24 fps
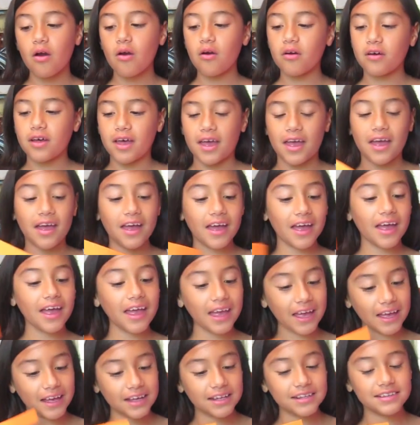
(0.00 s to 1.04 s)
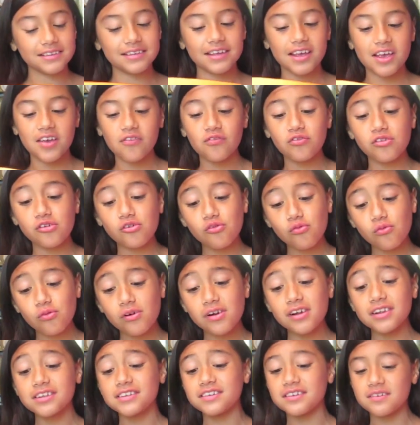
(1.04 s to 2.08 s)
Okay, and if you
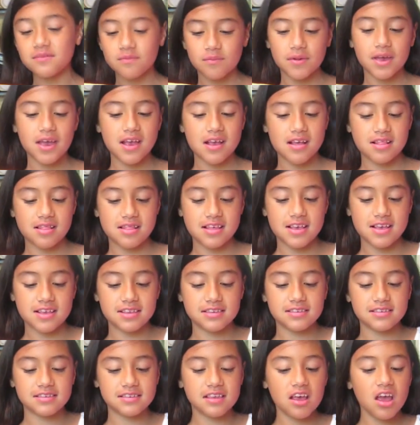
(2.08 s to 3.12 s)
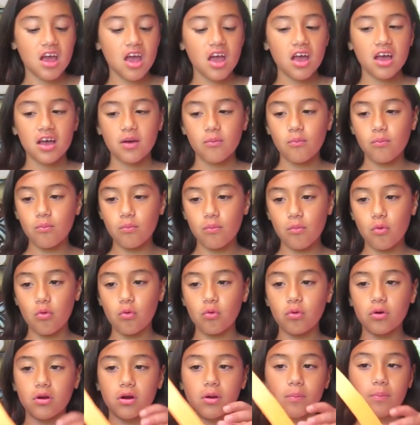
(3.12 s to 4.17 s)
want to make this
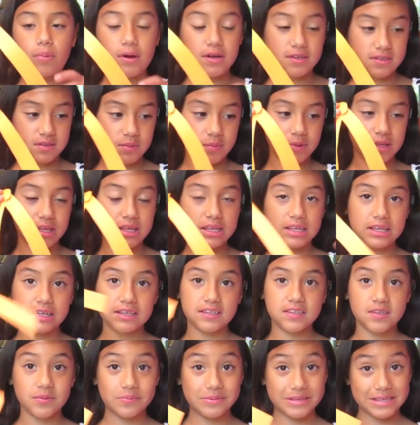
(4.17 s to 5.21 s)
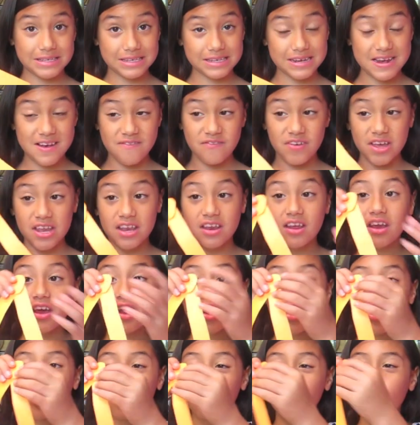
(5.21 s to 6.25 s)
more possibilities to be even,
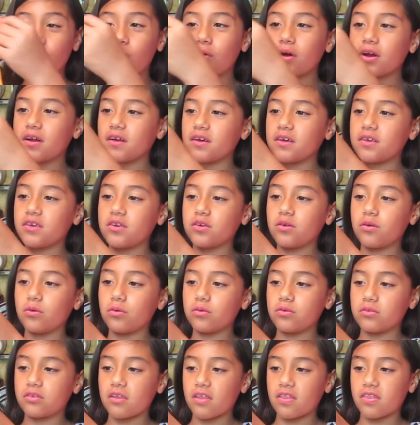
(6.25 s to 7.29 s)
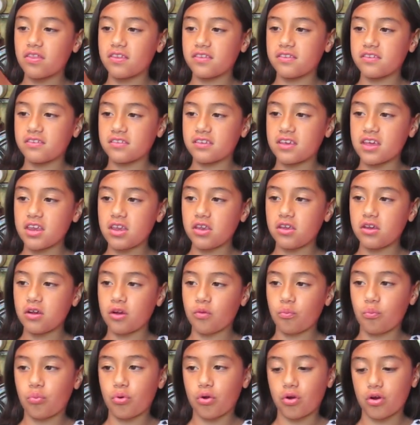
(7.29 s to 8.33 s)
you want to use the
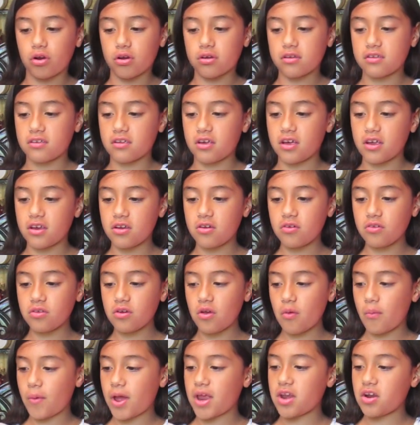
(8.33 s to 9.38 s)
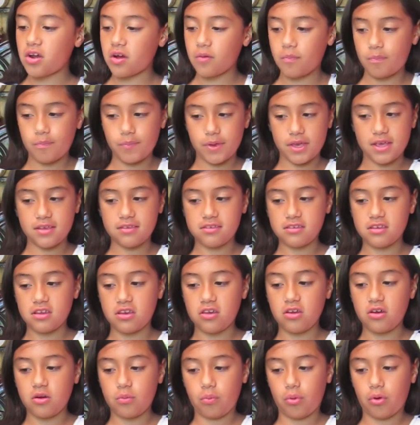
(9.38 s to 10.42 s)
skinnier part. I know there might not be a
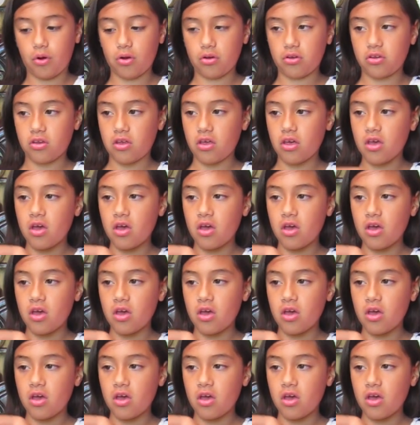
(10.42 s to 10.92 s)
skinnier part,